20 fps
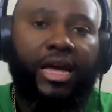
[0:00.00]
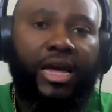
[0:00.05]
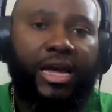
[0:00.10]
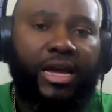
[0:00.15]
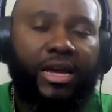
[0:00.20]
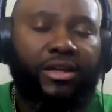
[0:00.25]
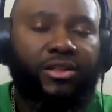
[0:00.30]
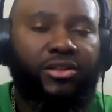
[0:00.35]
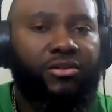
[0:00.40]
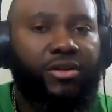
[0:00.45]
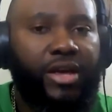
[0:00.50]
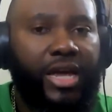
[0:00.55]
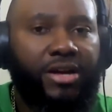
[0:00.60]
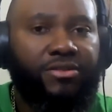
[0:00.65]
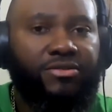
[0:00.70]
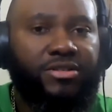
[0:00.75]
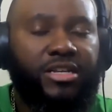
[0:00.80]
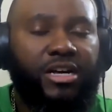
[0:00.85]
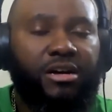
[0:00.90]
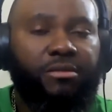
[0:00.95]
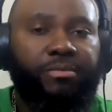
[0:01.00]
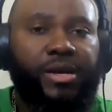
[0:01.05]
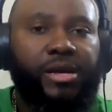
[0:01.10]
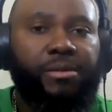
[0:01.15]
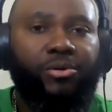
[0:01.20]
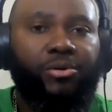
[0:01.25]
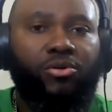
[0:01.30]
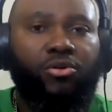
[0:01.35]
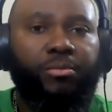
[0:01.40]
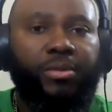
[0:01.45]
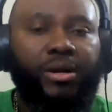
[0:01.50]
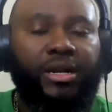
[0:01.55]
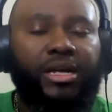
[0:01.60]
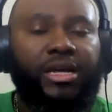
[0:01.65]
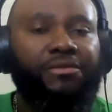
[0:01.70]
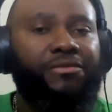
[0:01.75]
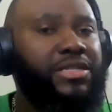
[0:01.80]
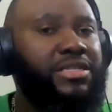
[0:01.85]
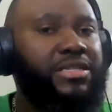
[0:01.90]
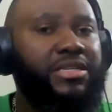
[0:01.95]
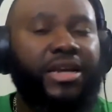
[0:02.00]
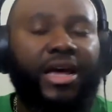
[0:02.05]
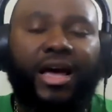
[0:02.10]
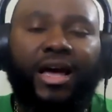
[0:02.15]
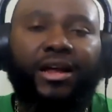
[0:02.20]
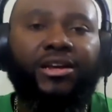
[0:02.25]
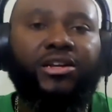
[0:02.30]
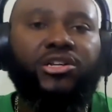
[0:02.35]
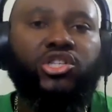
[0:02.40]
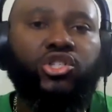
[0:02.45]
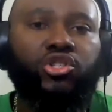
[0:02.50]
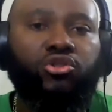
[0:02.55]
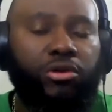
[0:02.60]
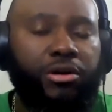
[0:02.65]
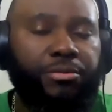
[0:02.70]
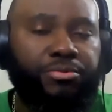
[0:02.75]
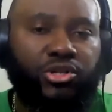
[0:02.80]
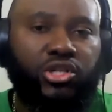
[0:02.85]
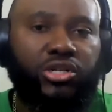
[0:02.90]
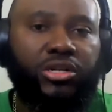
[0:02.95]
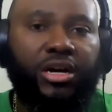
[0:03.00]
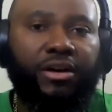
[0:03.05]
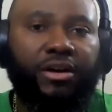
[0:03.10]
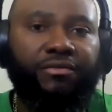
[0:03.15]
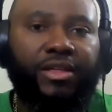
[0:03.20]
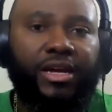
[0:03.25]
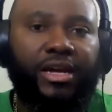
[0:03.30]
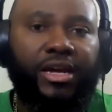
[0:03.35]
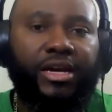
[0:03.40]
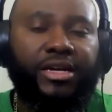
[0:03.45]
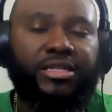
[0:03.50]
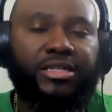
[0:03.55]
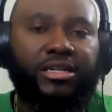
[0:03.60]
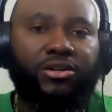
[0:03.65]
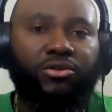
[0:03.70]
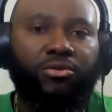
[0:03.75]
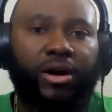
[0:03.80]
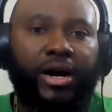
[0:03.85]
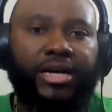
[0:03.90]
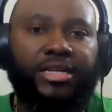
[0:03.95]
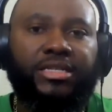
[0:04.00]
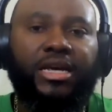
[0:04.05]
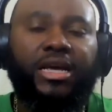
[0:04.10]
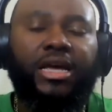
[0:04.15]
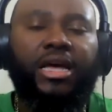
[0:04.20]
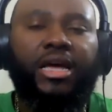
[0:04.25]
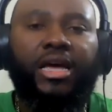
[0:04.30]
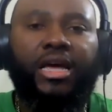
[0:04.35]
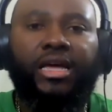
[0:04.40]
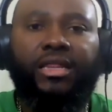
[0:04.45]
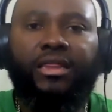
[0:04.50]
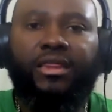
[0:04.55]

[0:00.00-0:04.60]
and you have some people who believe it's not a description of the Antichrist.